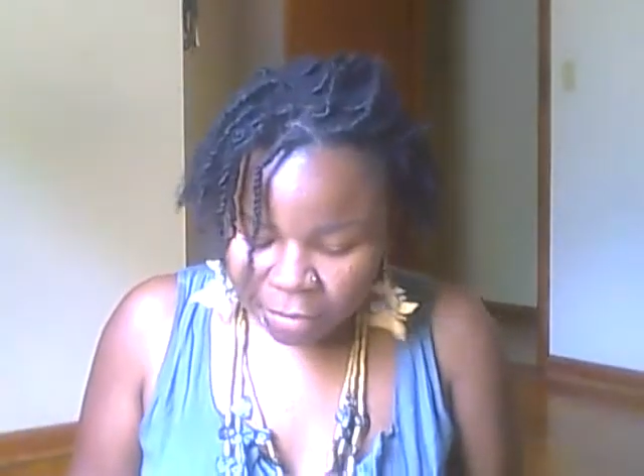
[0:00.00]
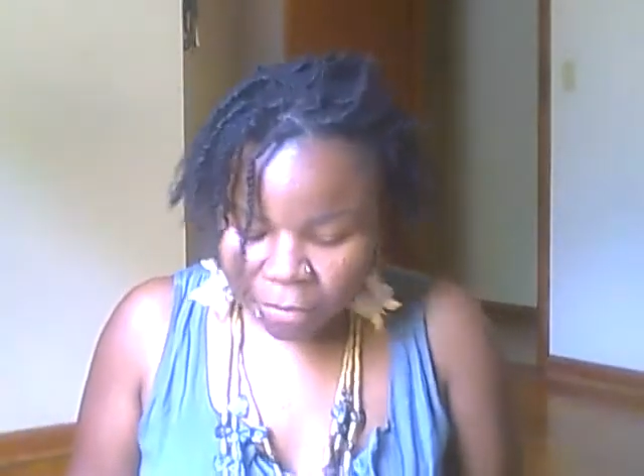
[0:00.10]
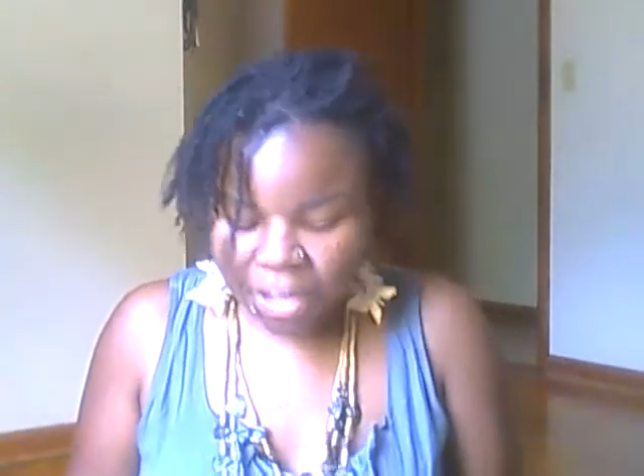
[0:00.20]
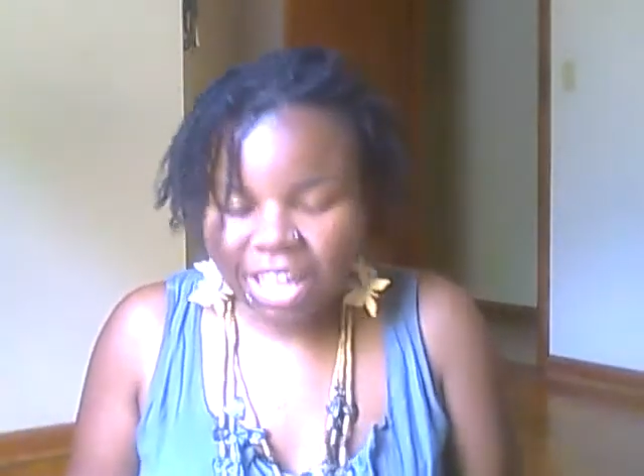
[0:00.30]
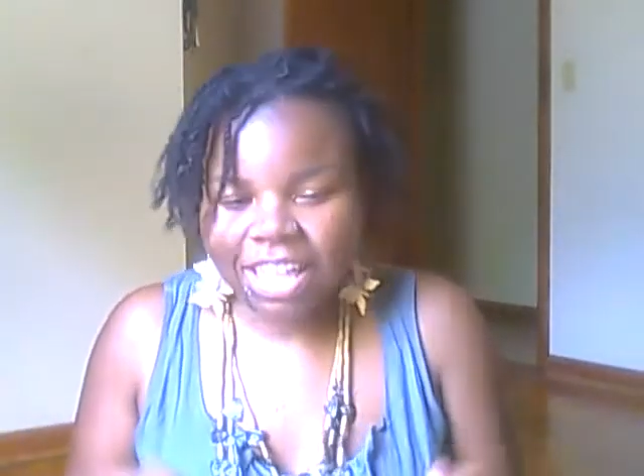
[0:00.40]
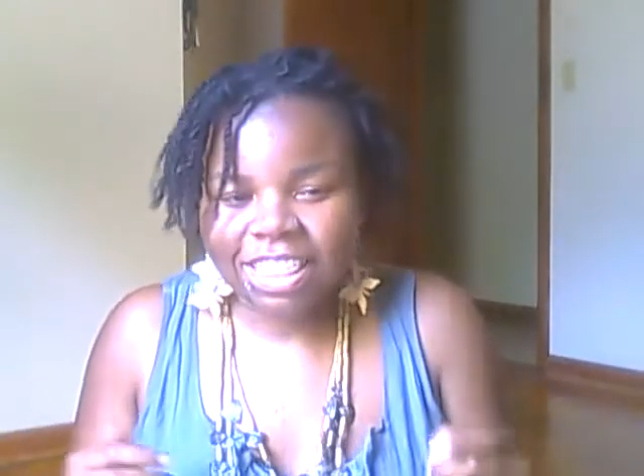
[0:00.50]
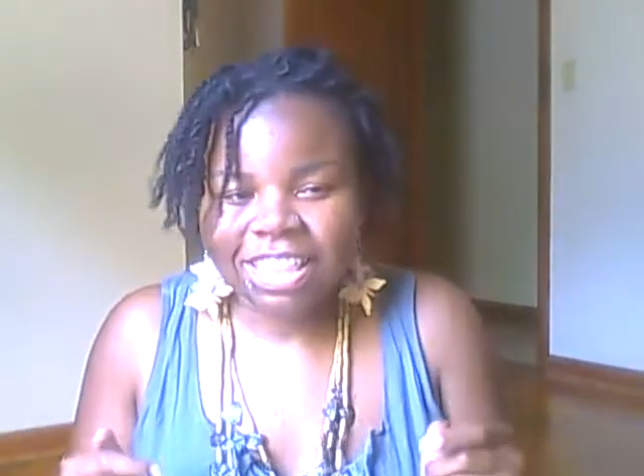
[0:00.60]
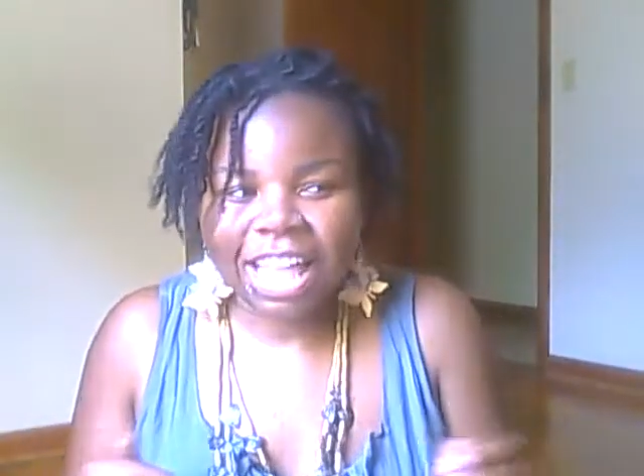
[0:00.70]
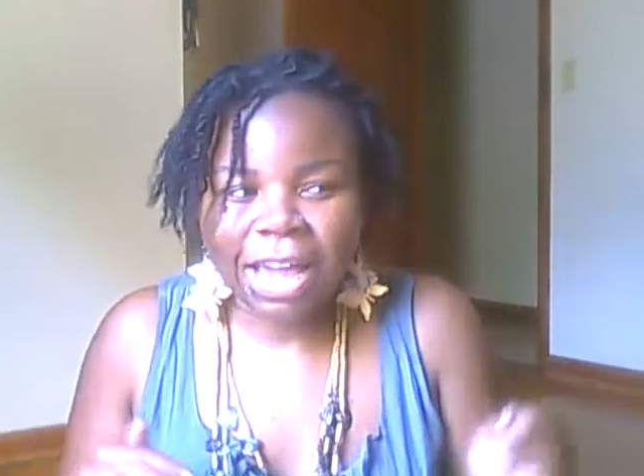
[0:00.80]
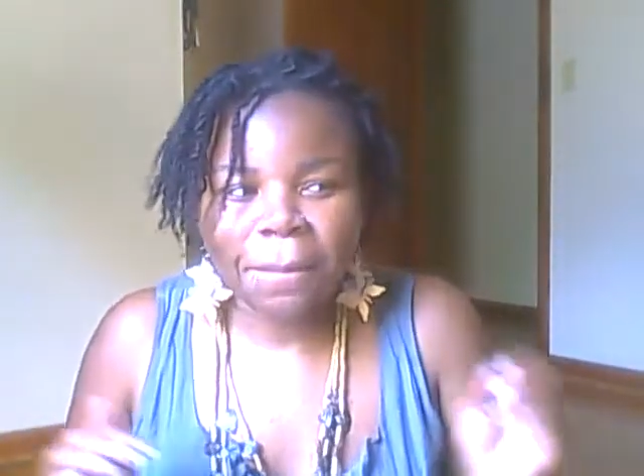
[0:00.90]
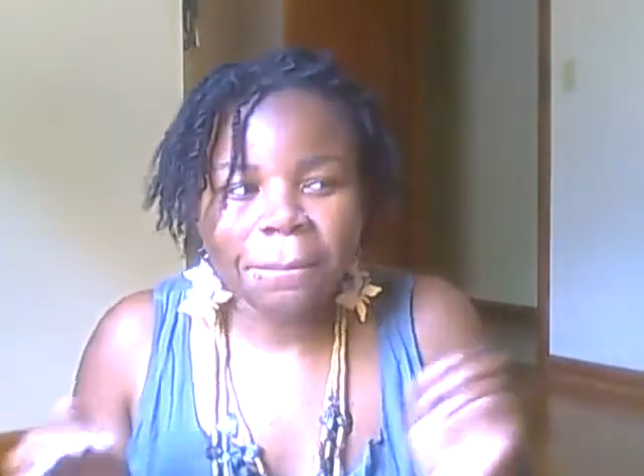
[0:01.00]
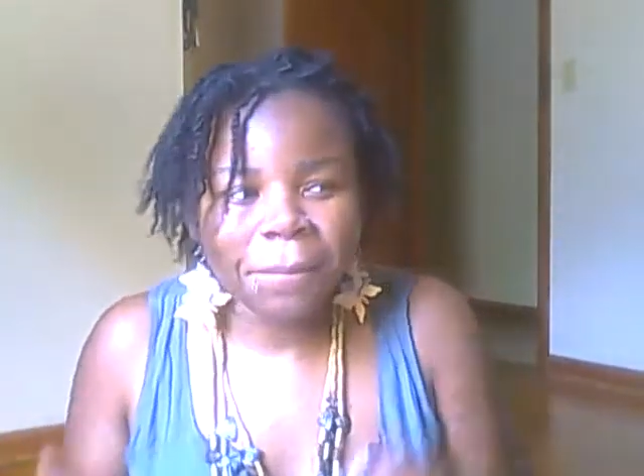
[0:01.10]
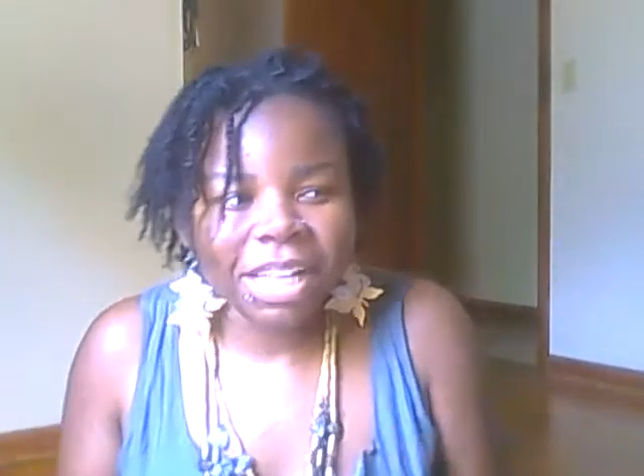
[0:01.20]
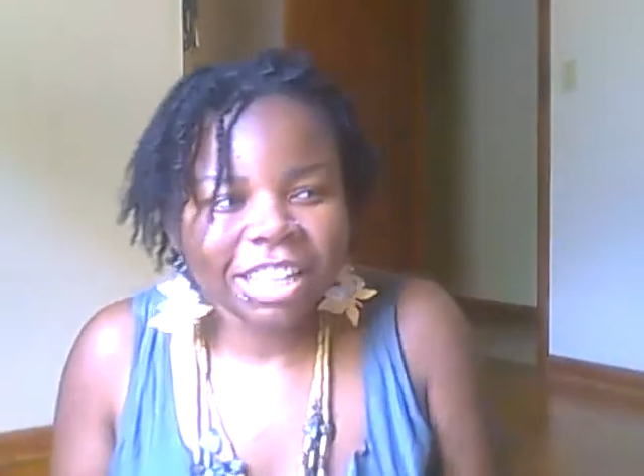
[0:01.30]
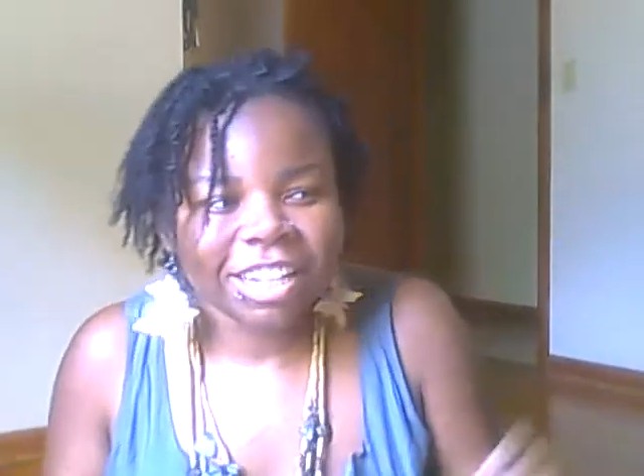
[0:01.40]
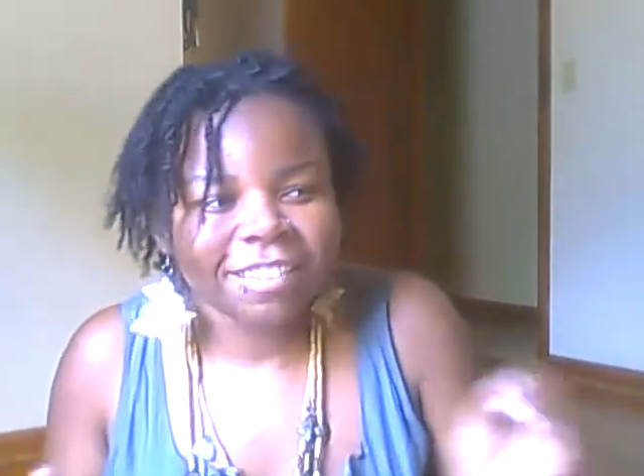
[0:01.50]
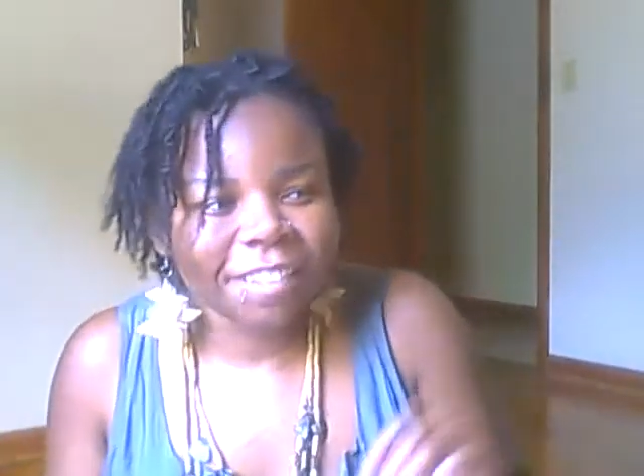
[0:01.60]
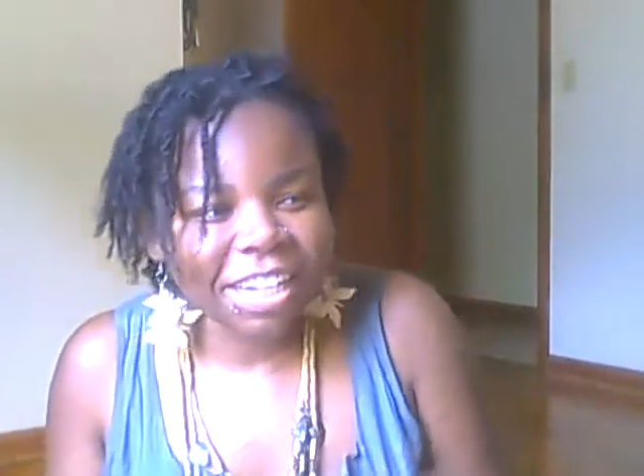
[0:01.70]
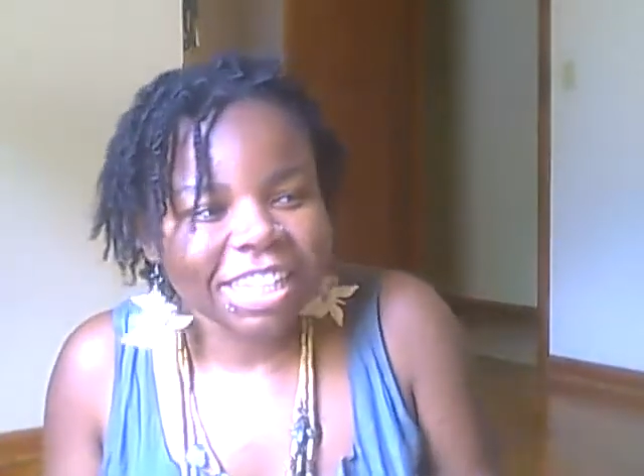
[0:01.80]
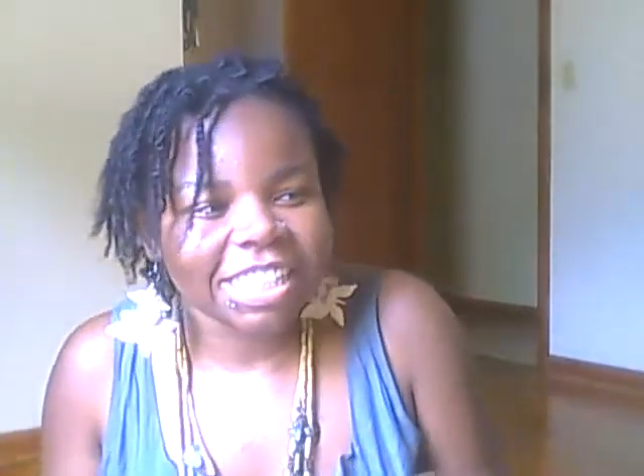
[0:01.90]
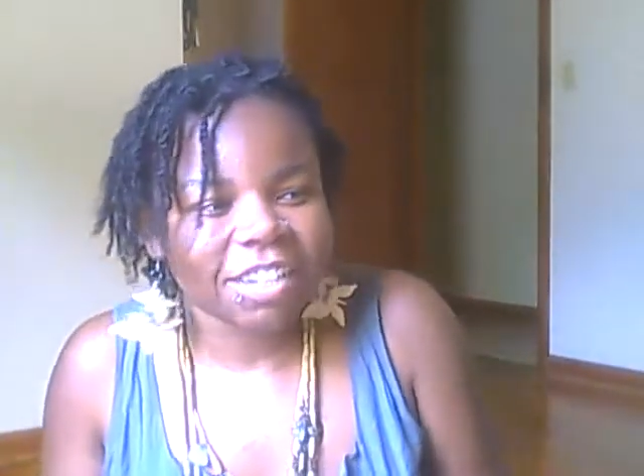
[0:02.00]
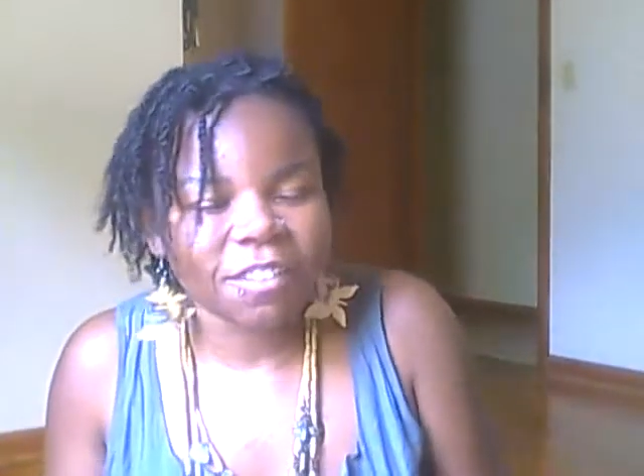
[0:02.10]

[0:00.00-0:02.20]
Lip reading: with like Miller running to